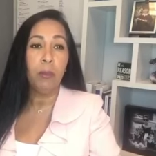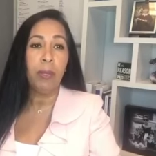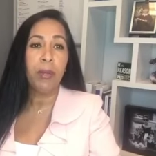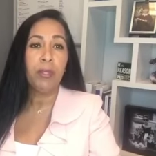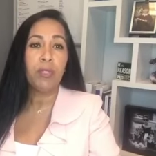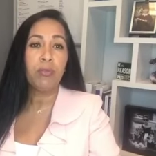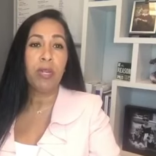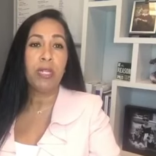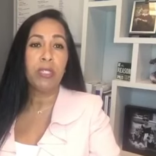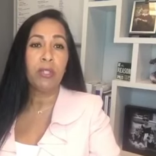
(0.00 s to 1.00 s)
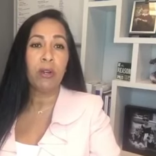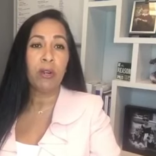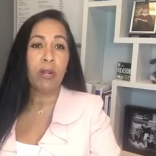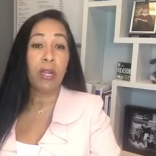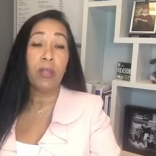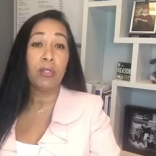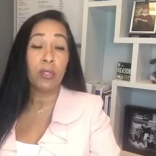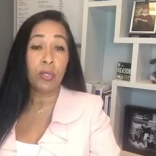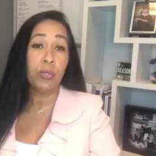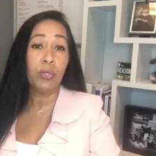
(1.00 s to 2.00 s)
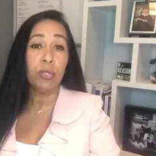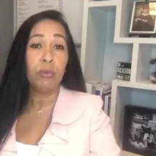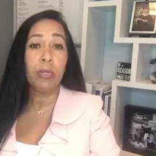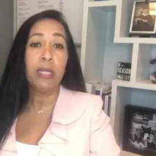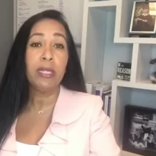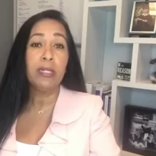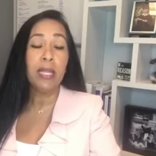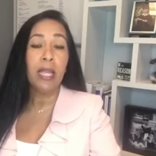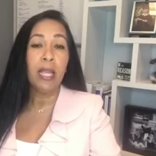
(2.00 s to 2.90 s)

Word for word: Parents' rights are a constitutional right,